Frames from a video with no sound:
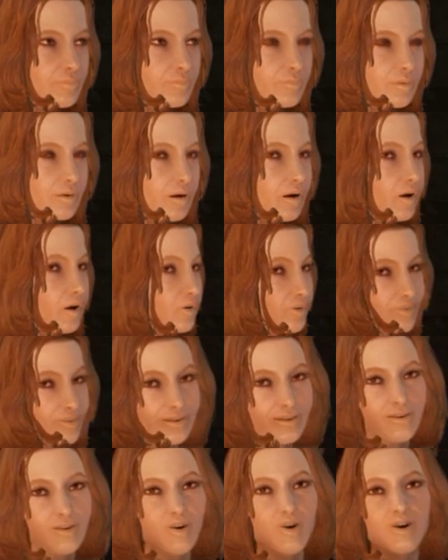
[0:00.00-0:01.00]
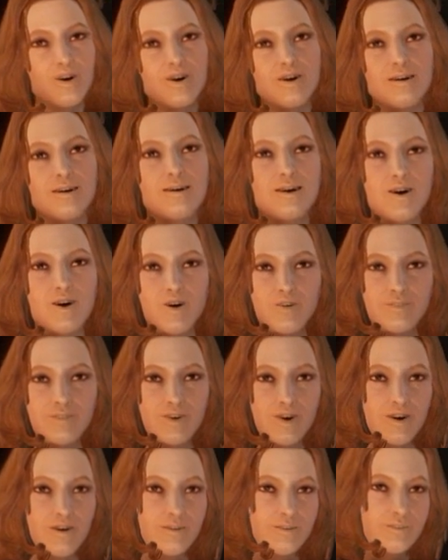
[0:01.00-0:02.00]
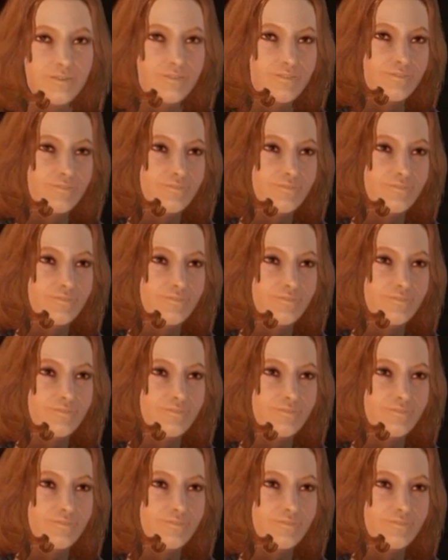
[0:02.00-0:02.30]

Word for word: Ah, the Courser Killer returns.